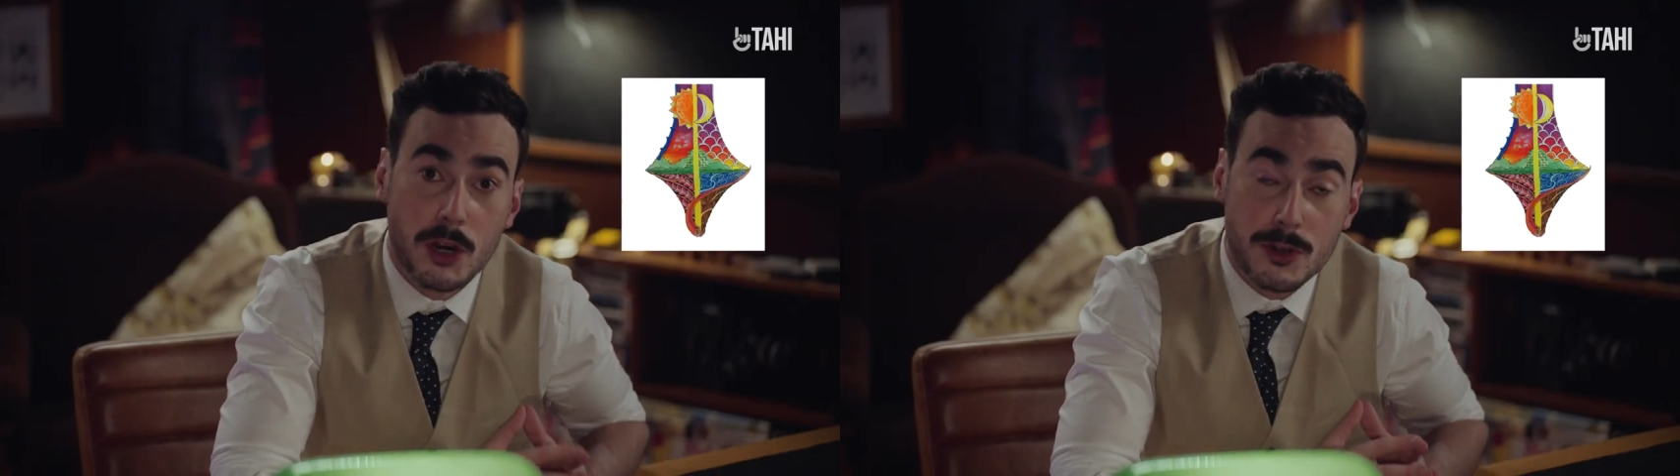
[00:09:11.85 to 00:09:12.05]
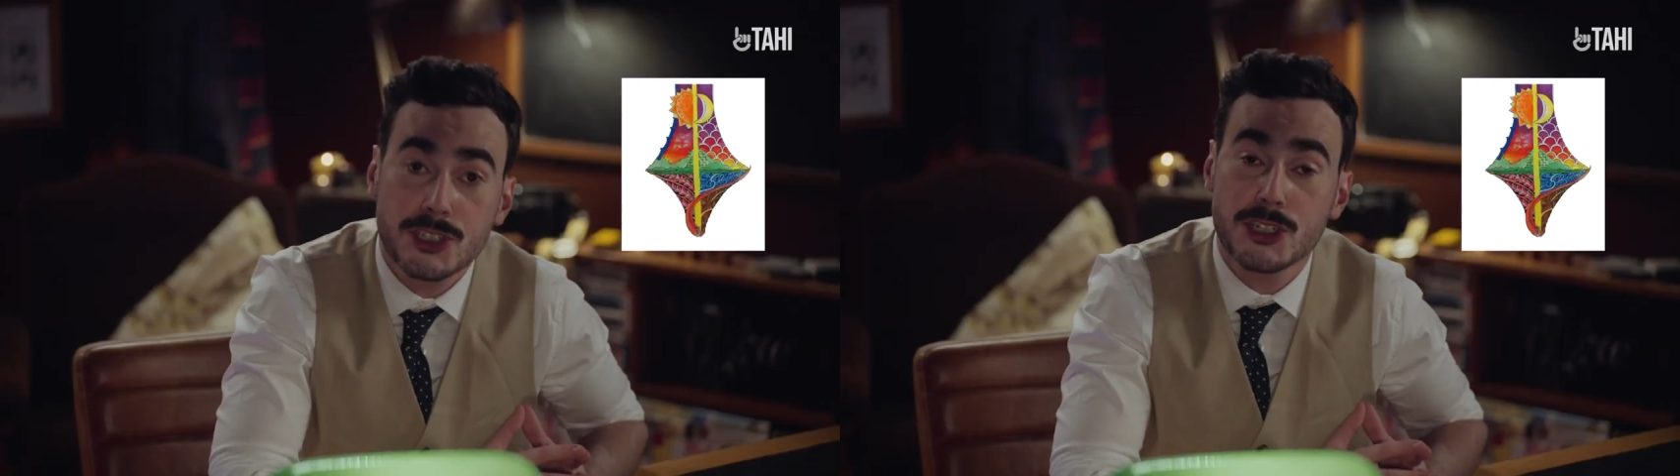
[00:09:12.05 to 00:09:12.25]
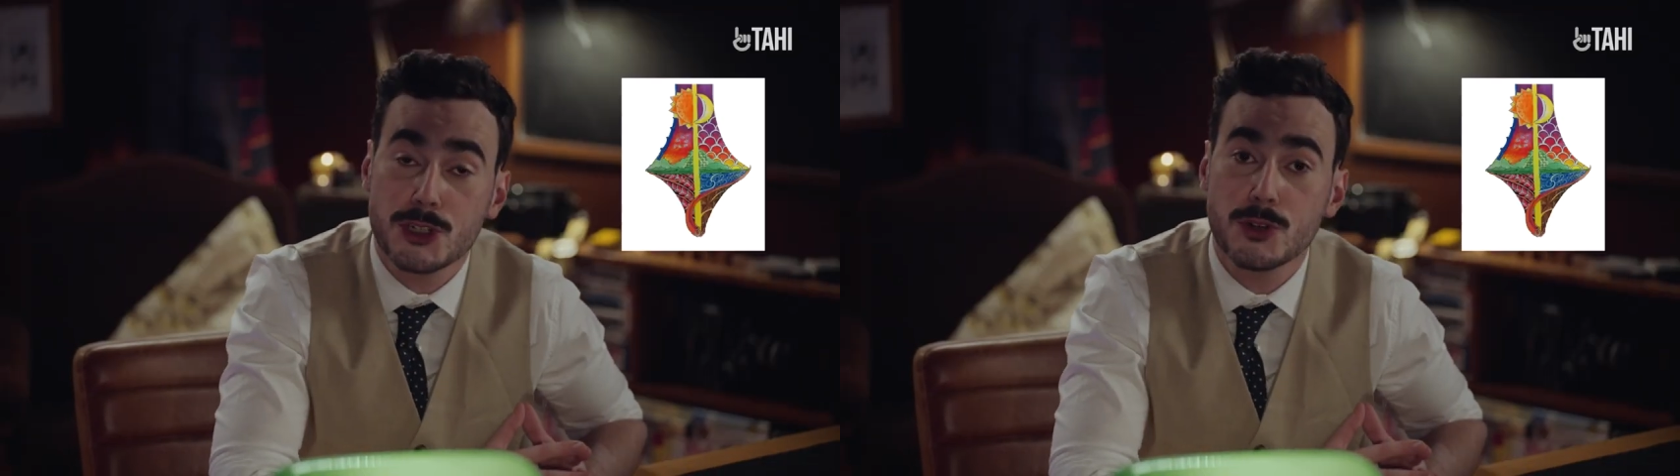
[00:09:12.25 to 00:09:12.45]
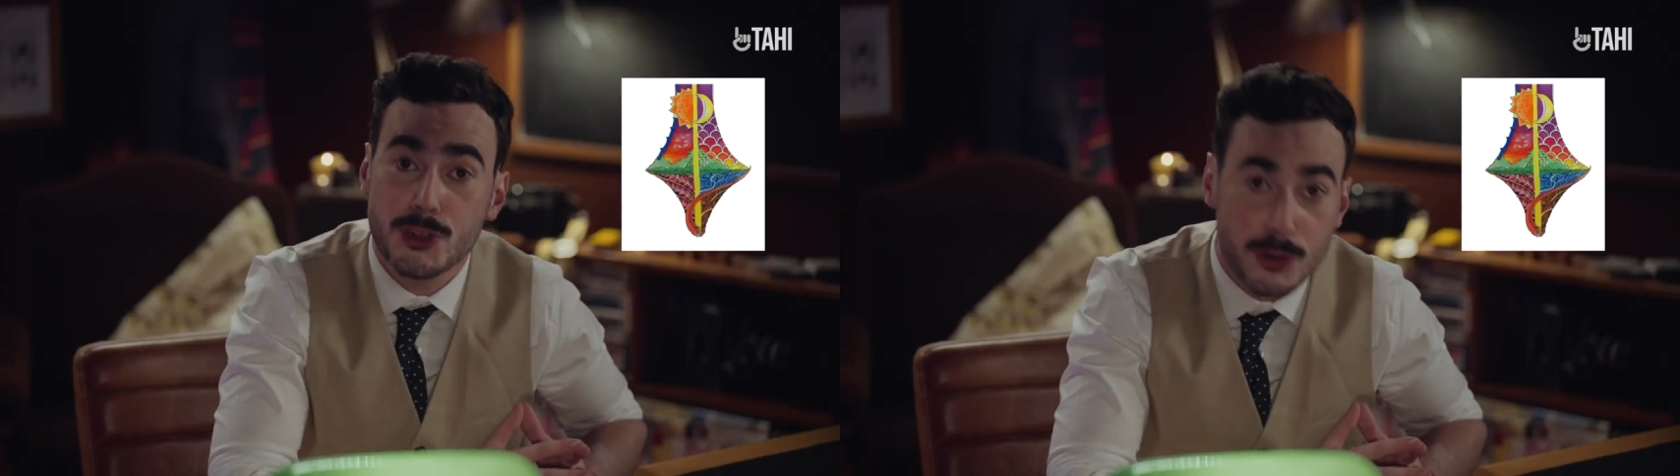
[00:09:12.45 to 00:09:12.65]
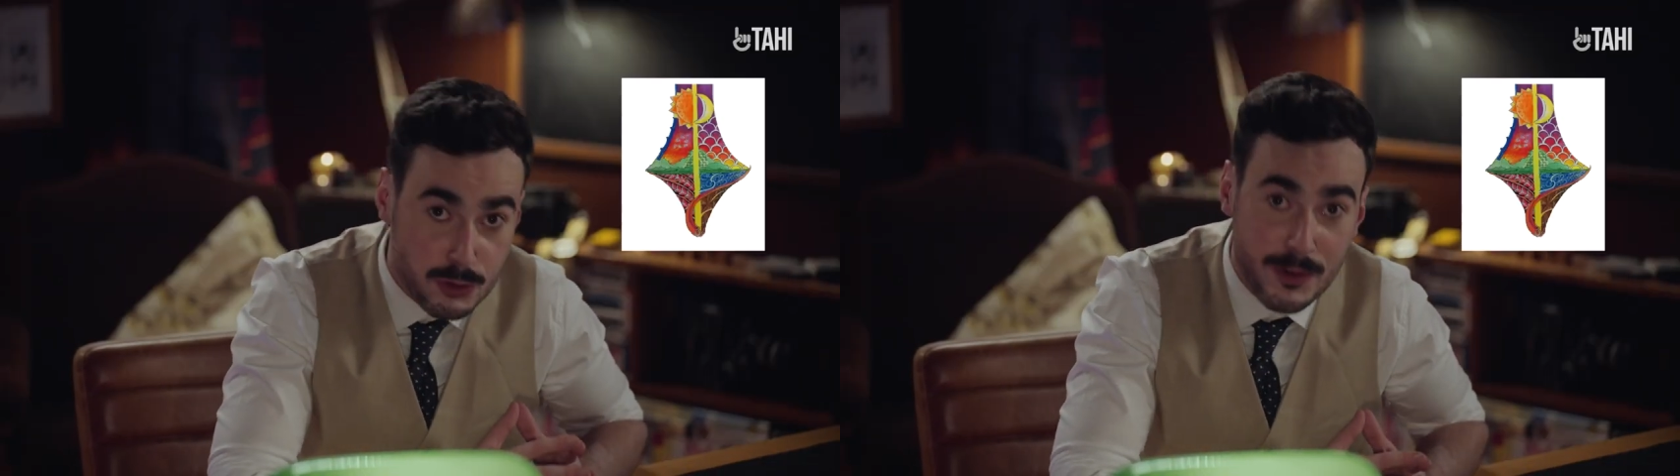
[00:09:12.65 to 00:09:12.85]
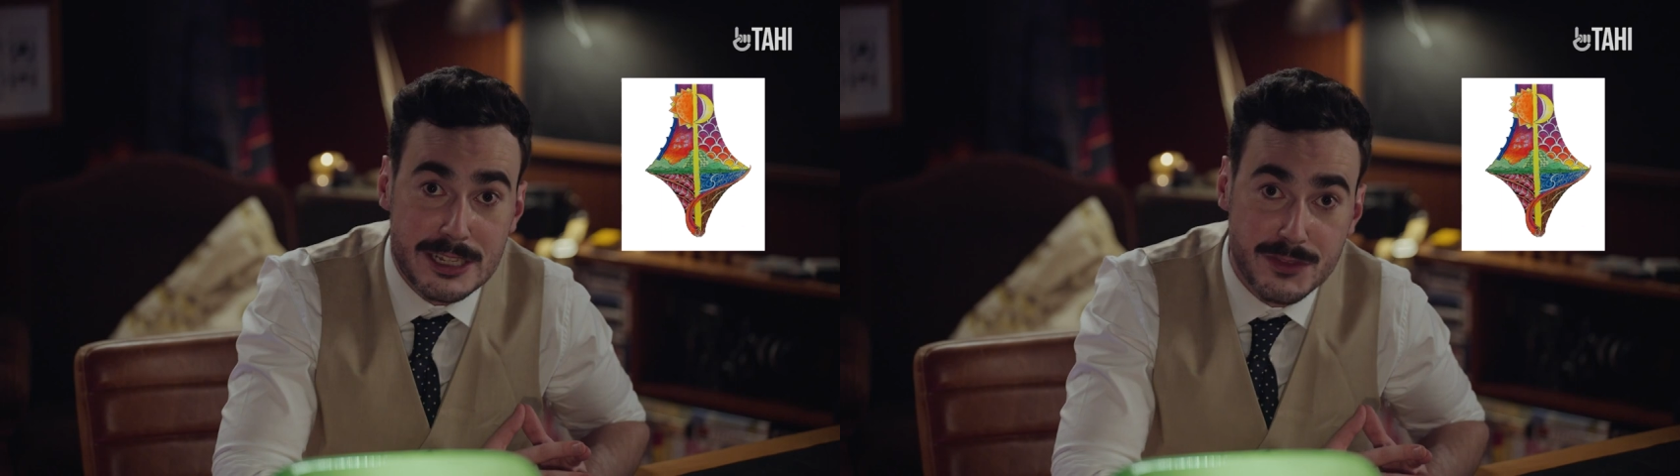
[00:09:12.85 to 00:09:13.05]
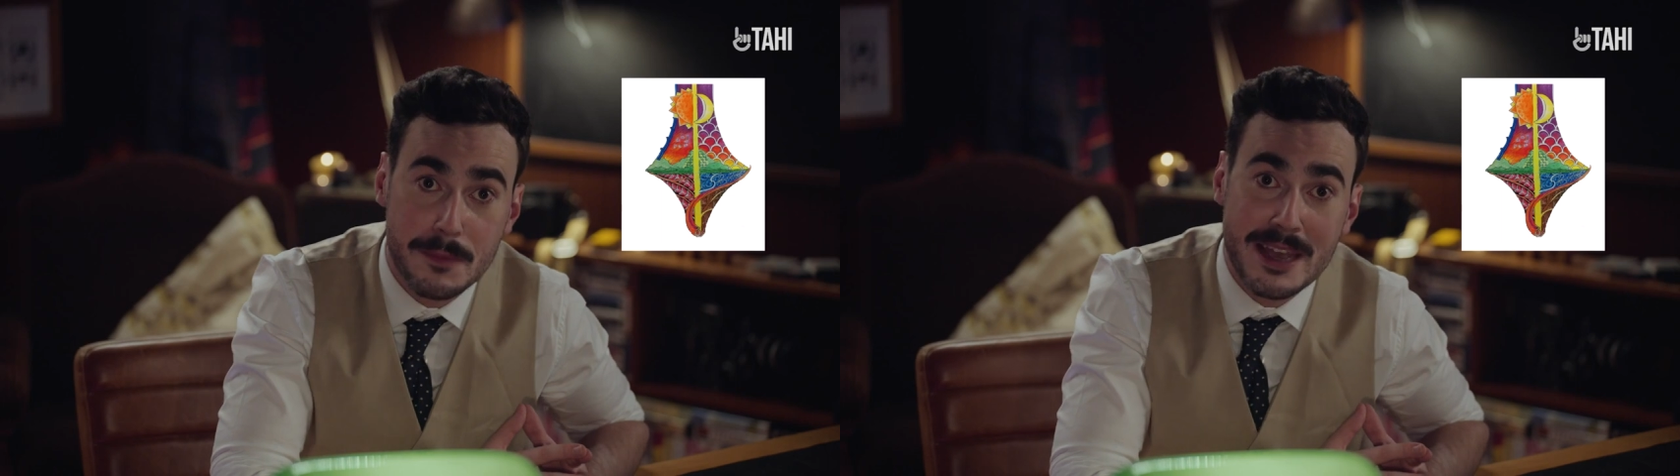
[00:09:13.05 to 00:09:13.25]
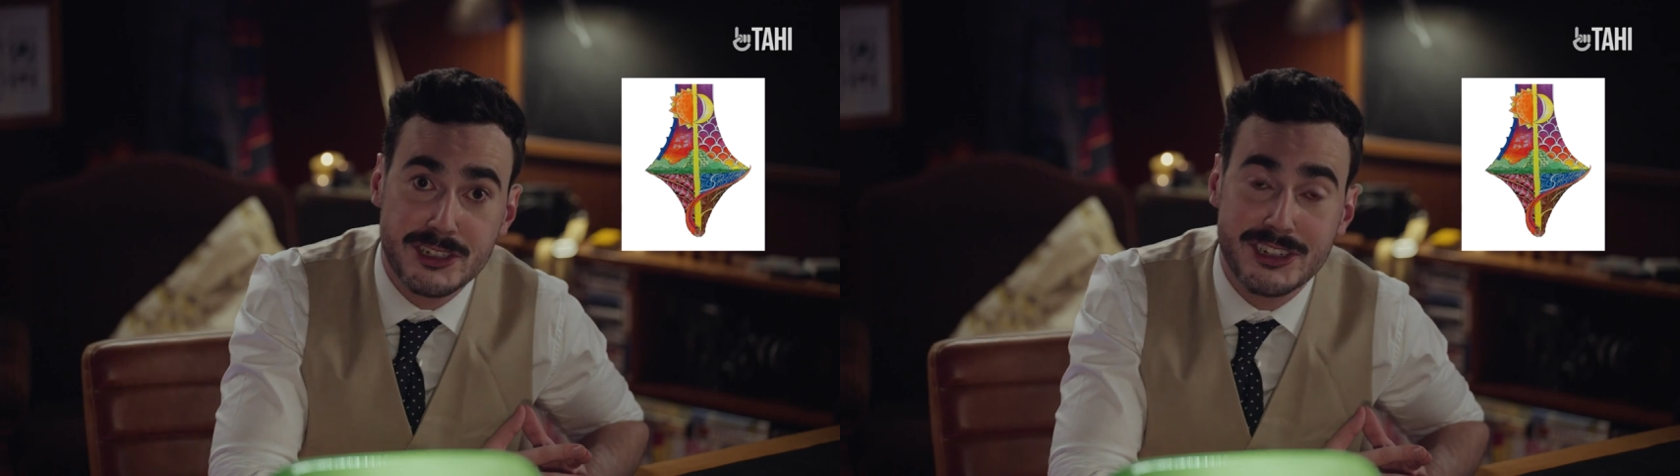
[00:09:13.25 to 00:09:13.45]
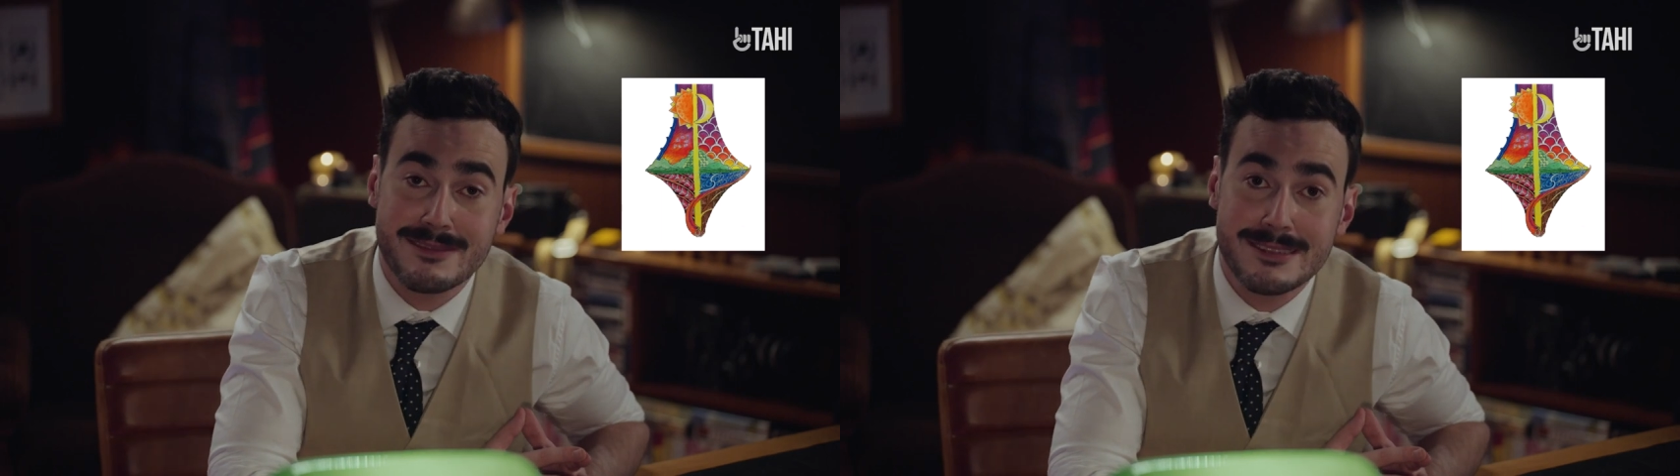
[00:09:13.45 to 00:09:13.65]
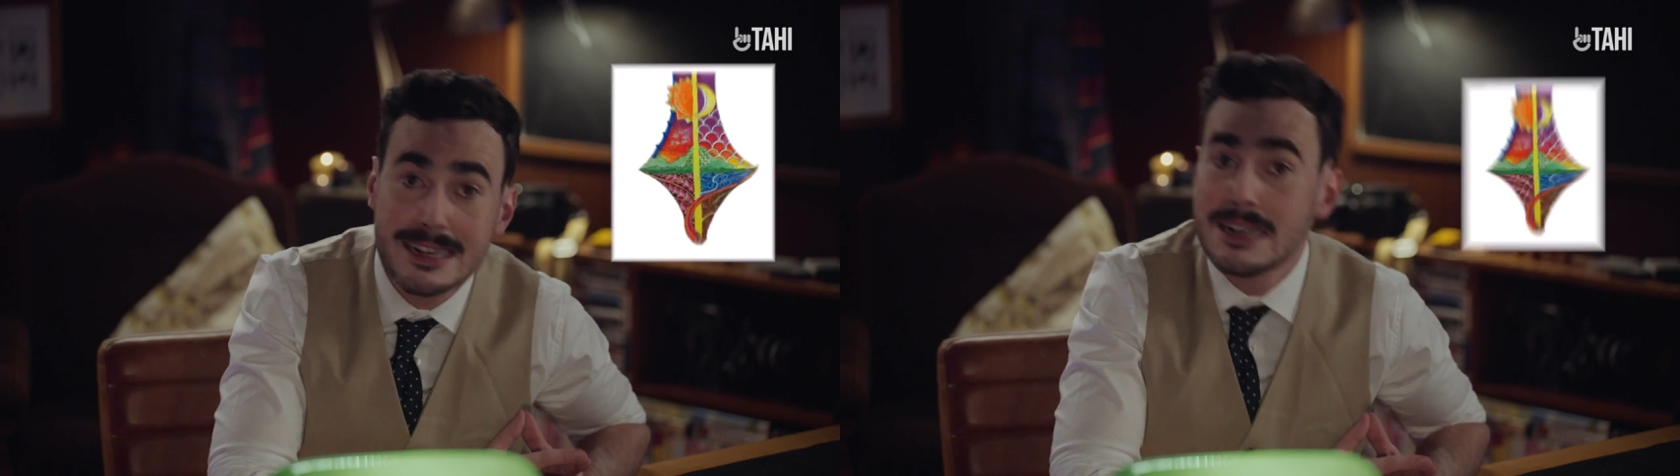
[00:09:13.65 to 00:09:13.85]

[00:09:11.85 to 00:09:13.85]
Constitutional Transformation.